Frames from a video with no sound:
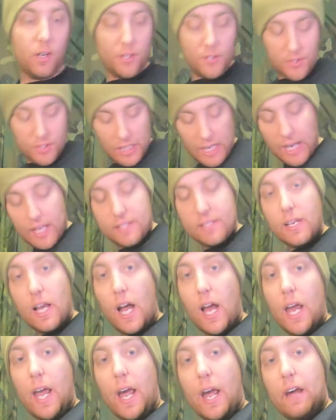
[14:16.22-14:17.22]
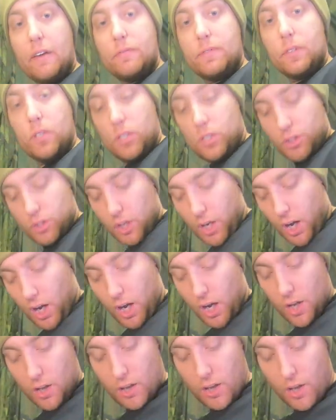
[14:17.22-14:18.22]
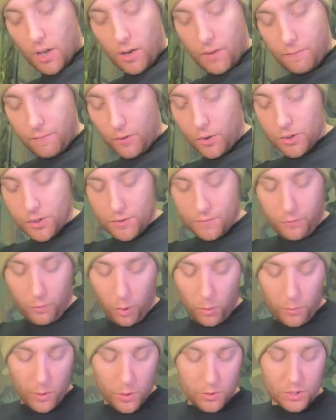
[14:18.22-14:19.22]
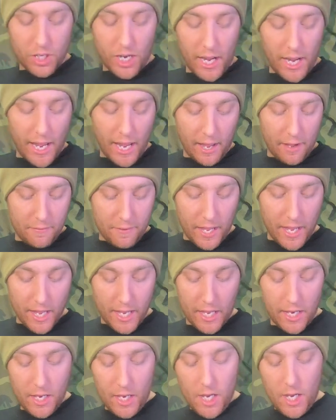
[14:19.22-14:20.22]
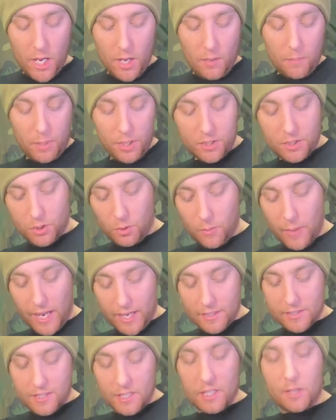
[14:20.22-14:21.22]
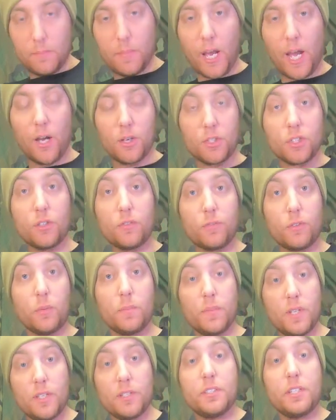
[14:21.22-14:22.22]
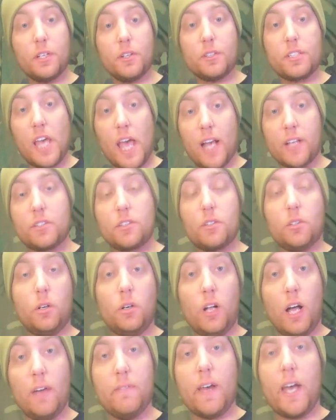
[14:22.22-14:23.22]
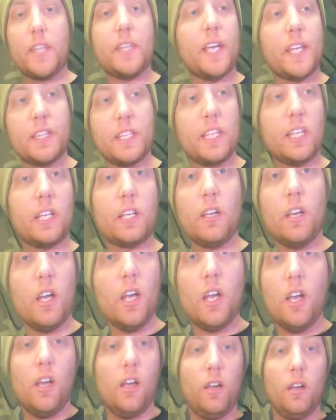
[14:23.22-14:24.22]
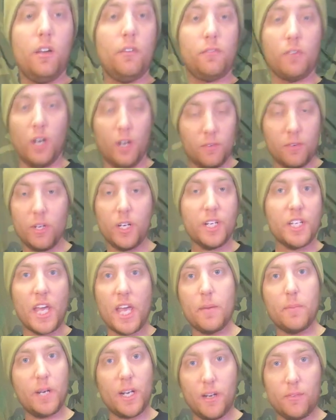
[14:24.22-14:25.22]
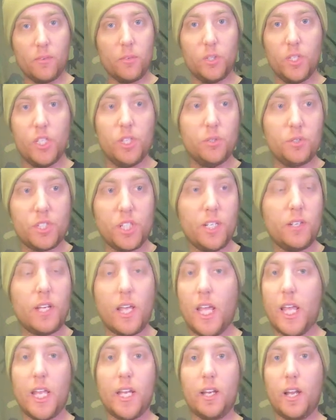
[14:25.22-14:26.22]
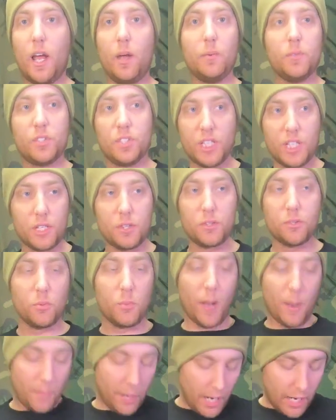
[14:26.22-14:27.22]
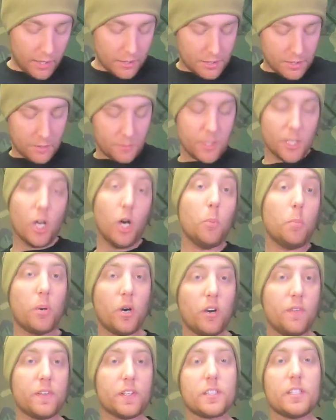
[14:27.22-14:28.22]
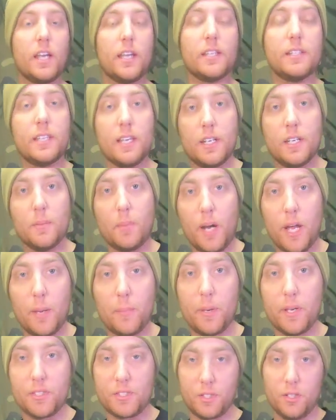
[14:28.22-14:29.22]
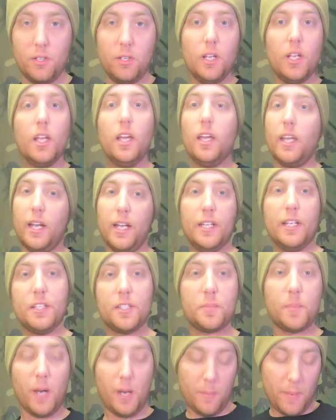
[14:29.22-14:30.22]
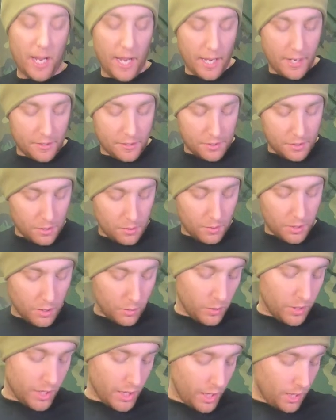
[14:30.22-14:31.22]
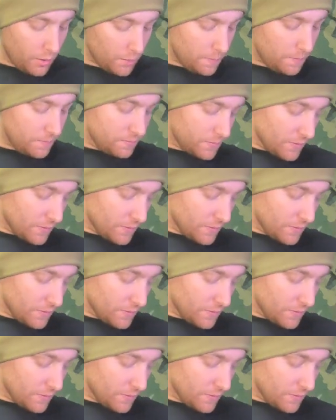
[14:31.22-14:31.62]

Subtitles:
on the sides, I have, first and foremost, I have a pistol magazine pouch from Tier Tactical. I've had that thing forever and a day, but I never really used it, and I was digging through my box, and I'm like, oh, perfect, I intend to buy a pistol, and I need a spare mag, so there we go.